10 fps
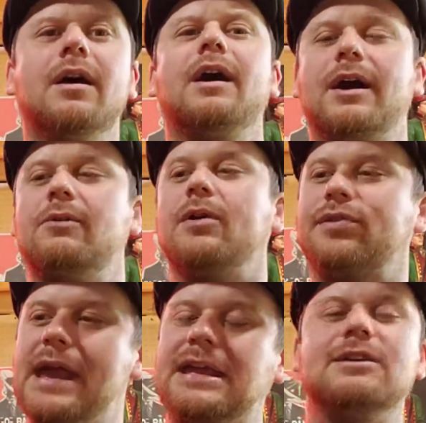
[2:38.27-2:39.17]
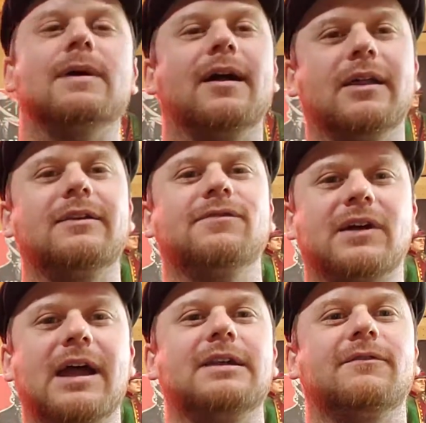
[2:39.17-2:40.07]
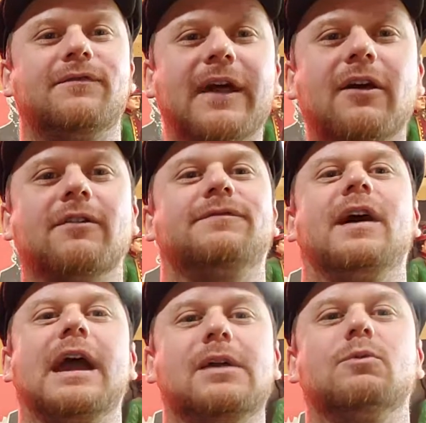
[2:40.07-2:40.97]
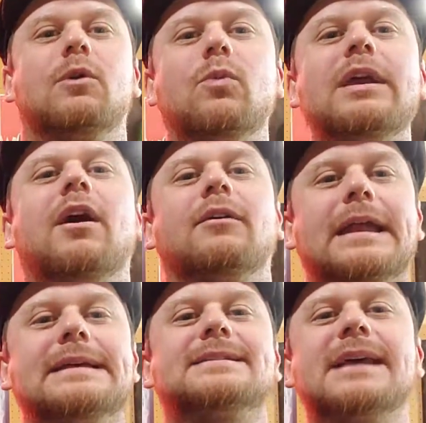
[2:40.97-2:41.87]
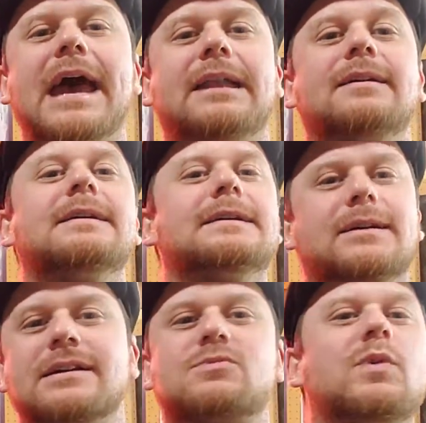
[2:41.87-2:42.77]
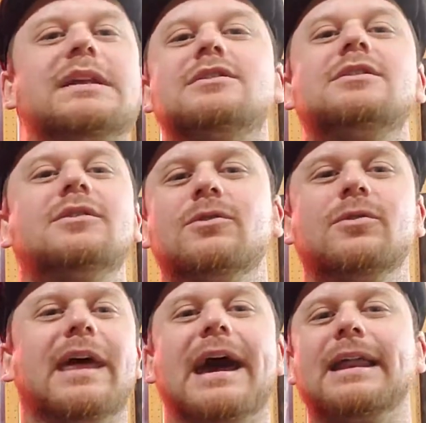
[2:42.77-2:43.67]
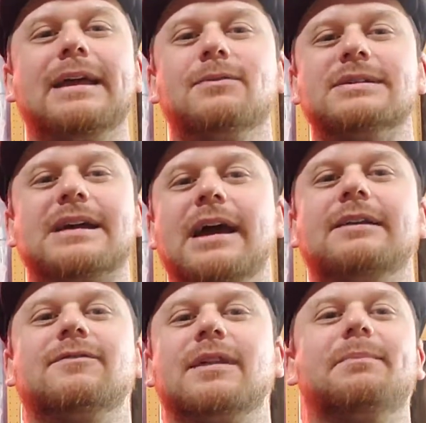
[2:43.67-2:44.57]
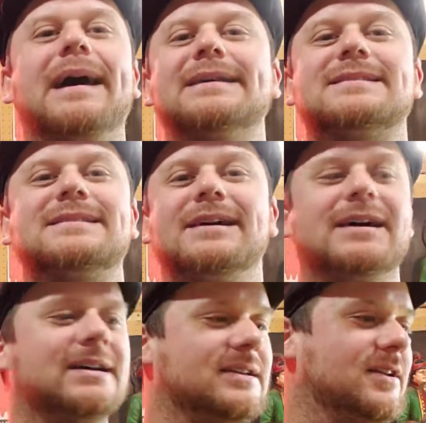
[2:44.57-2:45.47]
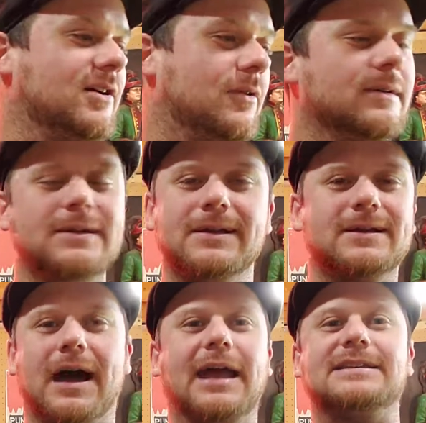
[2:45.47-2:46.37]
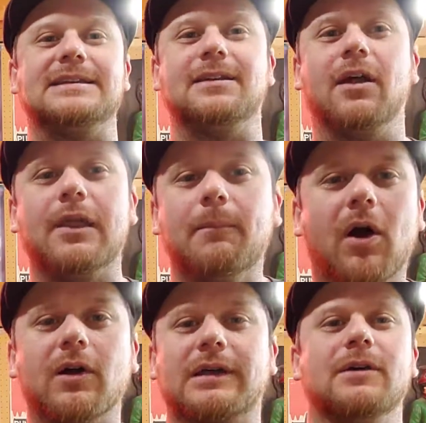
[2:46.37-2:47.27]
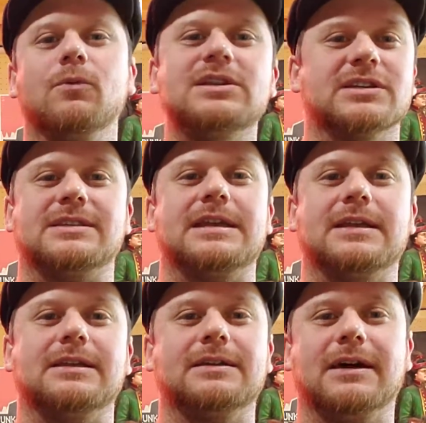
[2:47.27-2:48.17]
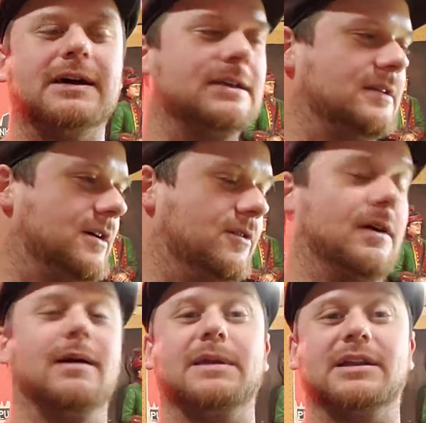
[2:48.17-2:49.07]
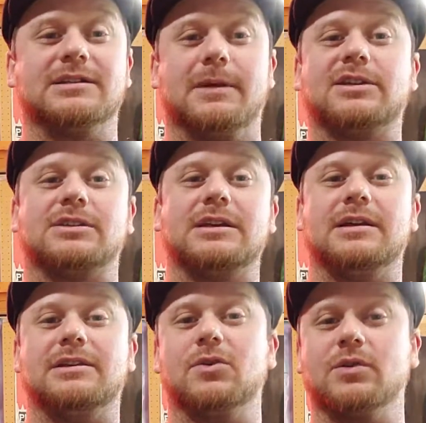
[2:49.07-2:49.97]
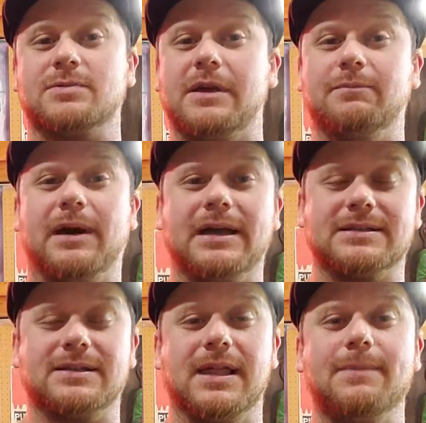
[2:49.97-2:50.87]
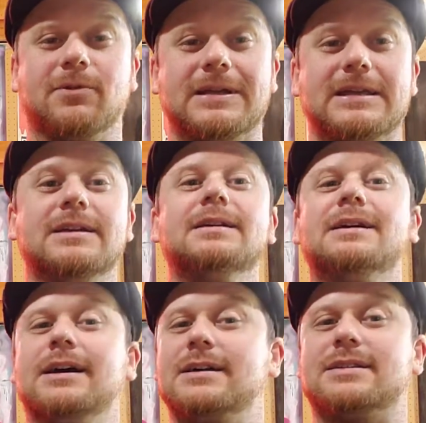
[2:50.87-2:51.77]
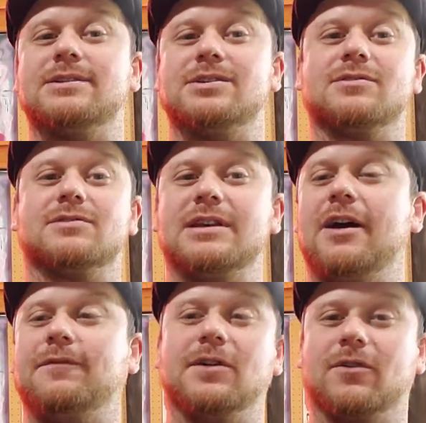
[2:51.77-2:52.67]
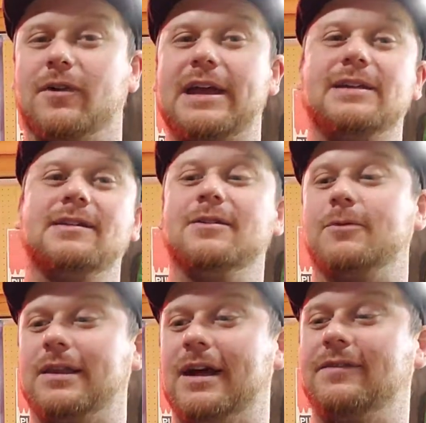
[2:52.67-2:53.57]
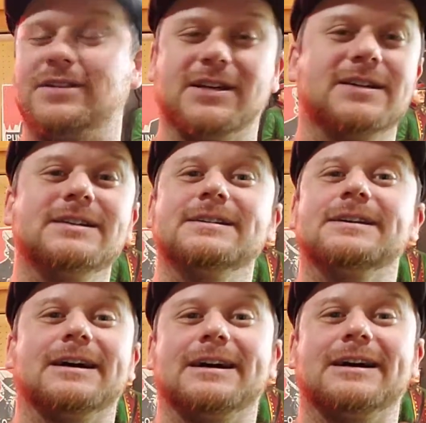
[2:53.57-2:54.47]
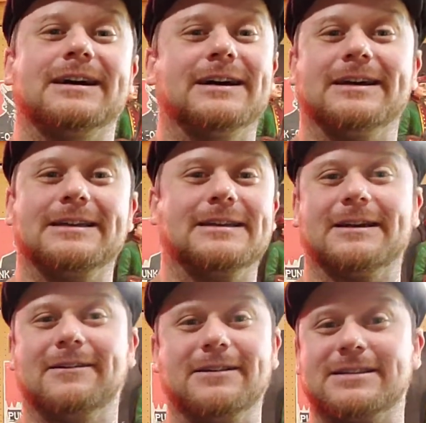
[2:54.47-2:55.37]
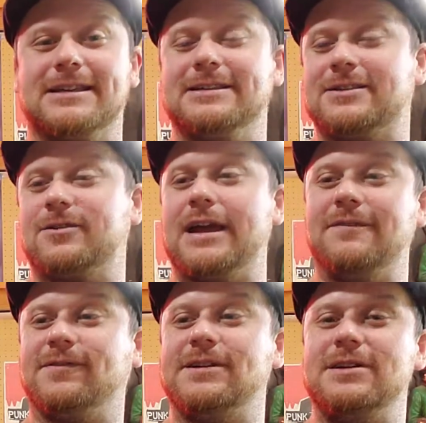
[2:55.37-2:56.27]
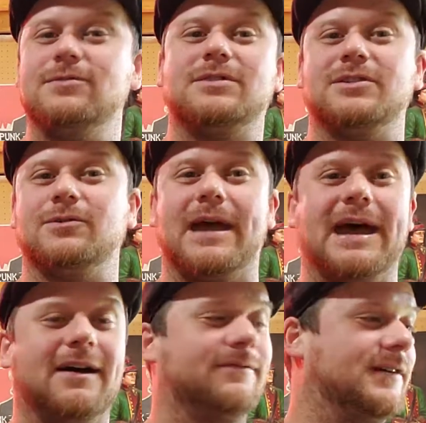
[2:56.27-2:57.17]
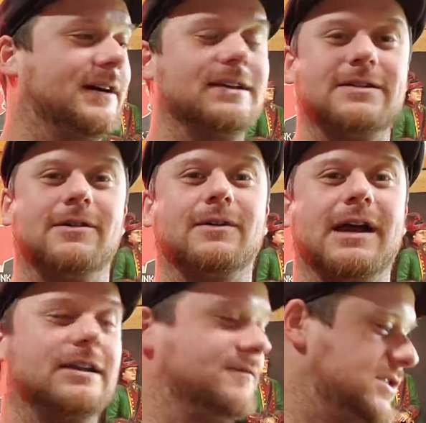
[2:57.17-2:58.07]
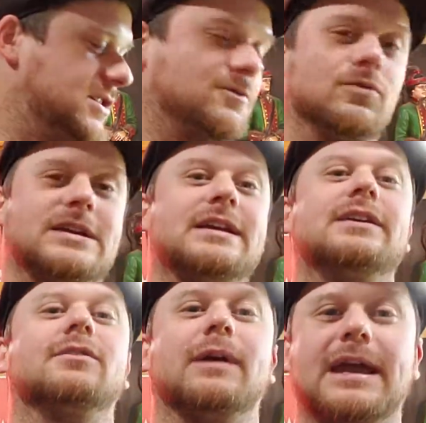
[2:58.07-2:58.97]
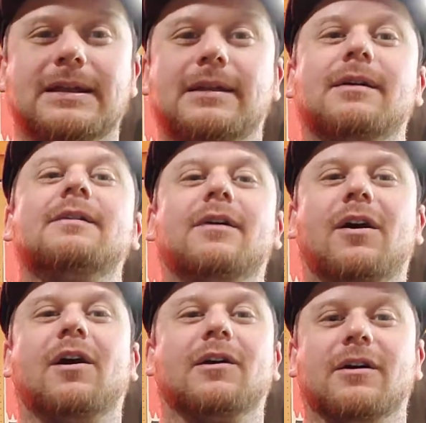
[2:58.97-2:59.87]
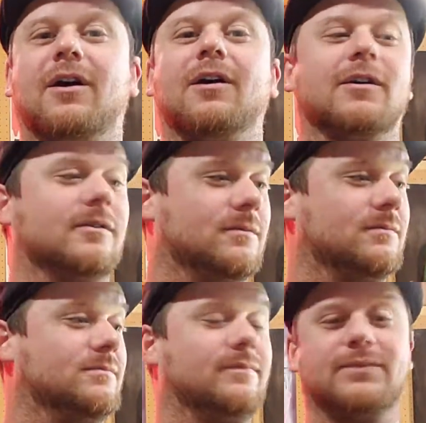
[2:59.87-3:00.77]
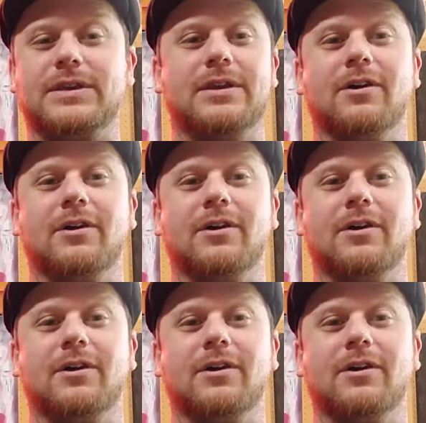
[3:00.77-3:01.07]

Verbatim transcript: oh, well, thank you, Ellen, for kind of verifying what we already said, because we knew that it was kind of the best, uh, you know, icing on the market. We just needed, uh, you know, I mean, especially endorsement by a celebrity uh, such as yourself. You're great. We loved you. Uh, you know, it's it's great for you to have, uh, you know, kind of just reiterated our our you